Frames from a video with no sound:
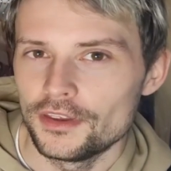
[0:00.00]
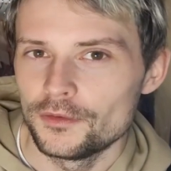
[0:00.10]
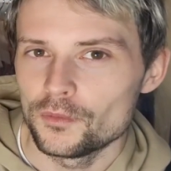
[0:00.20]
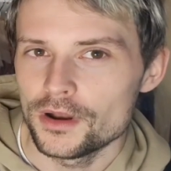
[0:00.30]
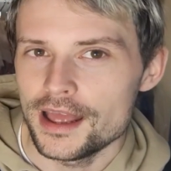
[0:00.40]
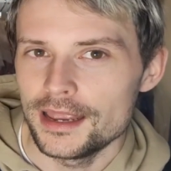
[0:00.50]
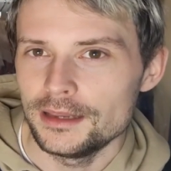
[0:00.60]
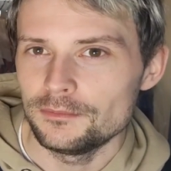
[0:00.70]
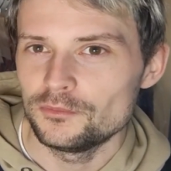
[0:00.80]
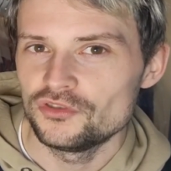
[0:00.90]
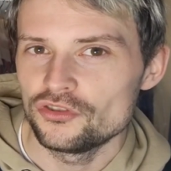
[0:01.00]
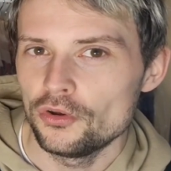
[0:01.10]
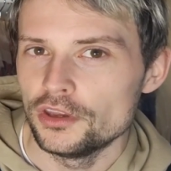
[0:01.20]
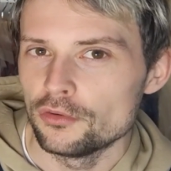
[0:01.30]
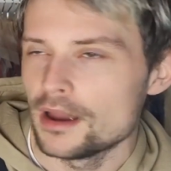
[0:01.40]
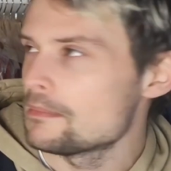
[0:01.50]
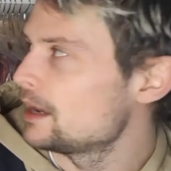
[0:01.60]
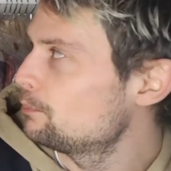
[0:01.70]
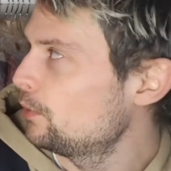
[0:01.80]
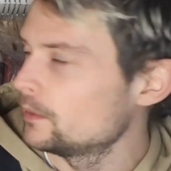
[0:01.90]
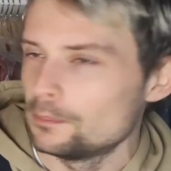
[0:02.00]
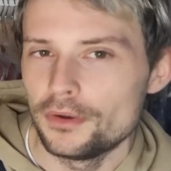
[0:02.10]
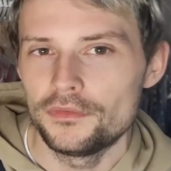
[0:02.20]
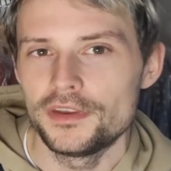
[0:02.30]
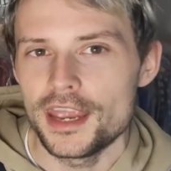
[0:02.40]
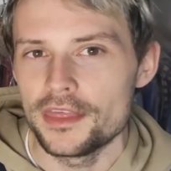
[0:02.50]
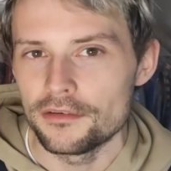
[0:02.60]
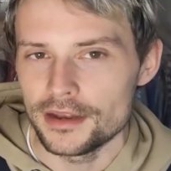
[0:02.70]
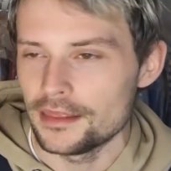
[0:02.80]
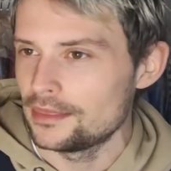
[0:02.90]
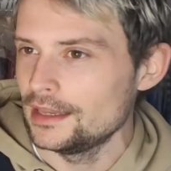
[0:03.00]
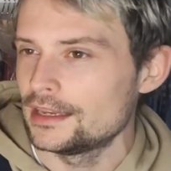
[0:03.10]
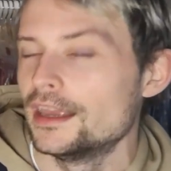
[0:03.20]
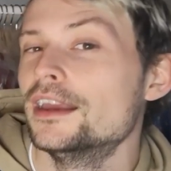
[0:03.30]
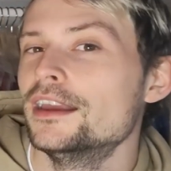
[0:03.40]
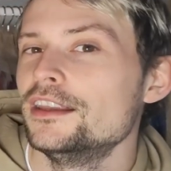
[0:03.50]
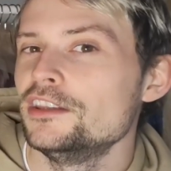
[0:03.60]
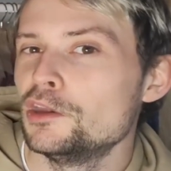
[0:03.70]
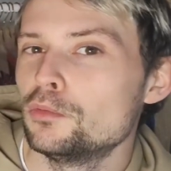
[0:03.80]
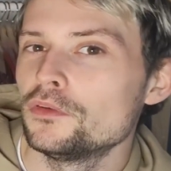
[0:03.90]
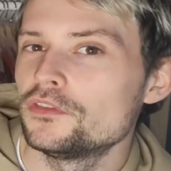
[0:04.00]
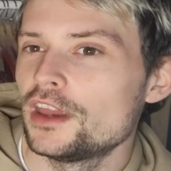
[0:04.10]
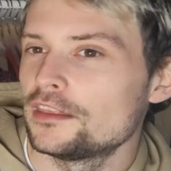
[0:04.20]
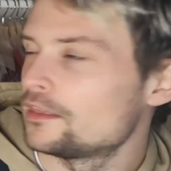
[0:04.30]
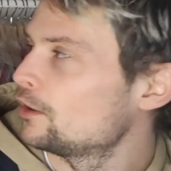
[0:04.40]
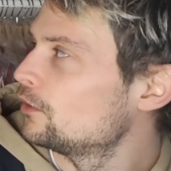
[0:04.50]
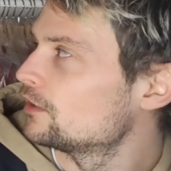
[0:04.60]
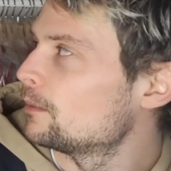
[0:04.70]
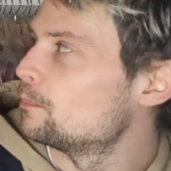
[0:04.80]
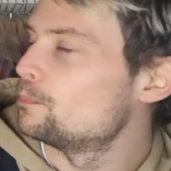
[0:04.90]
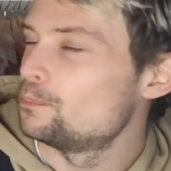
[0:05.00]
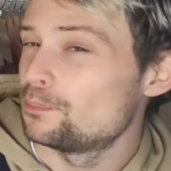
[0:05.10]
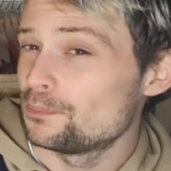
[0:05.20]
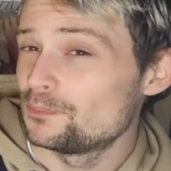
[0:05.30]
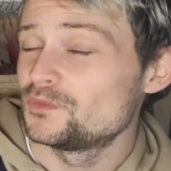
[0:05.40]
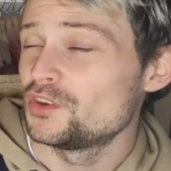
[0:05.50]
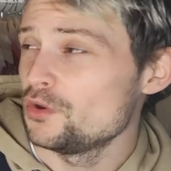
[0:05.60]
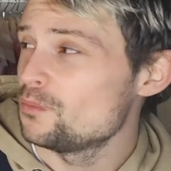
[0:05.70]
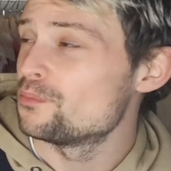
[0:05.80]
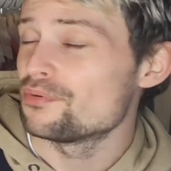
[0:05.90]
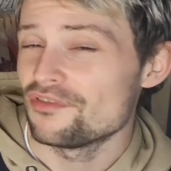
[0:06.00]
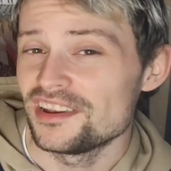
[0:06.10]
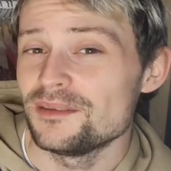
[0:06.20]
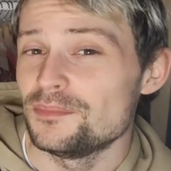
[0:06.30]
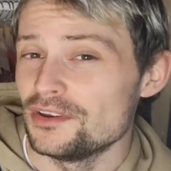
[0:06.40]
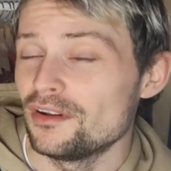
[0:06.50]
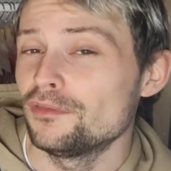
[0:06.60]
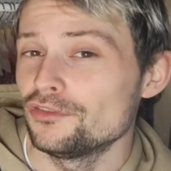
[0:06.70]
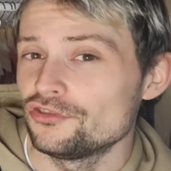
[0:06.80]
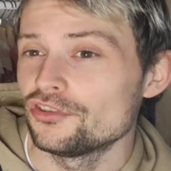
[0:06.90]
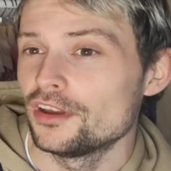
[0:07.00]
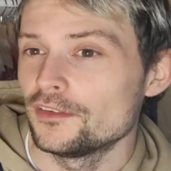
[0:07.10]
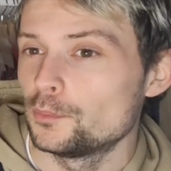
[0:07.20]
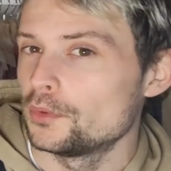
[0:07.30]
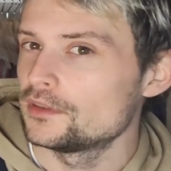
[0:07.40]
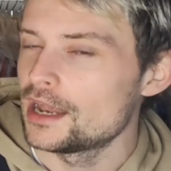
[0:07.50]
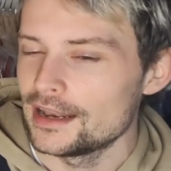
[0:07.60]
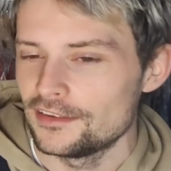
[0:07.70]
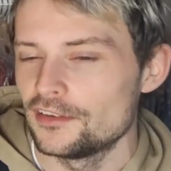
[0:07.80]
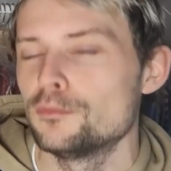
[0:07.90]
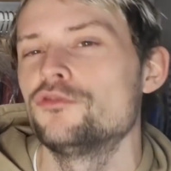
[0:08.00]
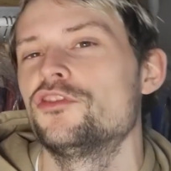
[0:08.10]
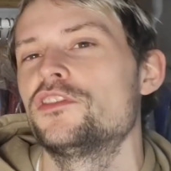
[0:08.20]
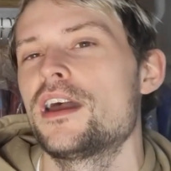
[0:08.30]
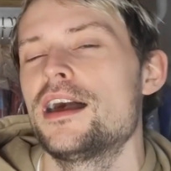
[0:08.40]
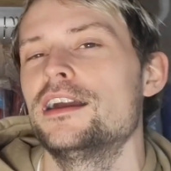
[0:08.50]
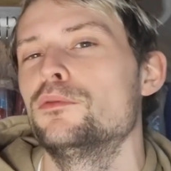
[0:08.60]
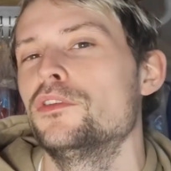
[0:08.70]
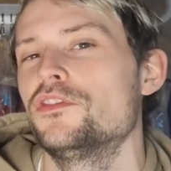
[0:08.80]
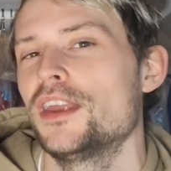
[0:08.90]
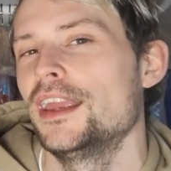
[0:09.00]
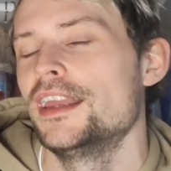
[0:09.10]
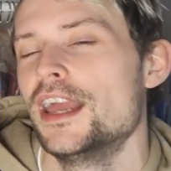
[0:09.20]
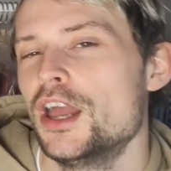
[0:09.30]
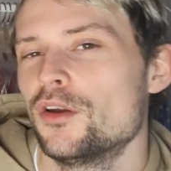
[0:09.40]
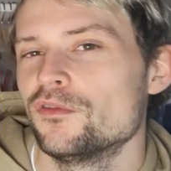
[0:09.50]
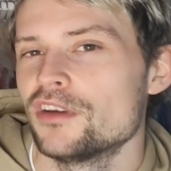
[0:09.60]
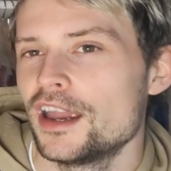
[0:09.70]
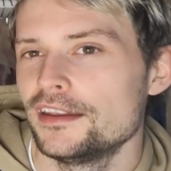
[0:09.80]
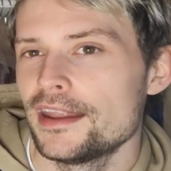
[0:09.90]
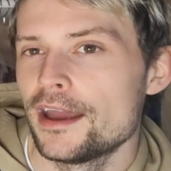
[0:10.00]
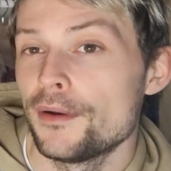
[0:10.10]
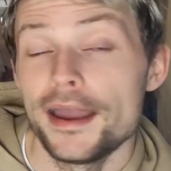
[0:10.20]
And when I show you, I might put them both together, and I think you will say that those are two pretty beautiful shirts, but that is as much as I will say right now.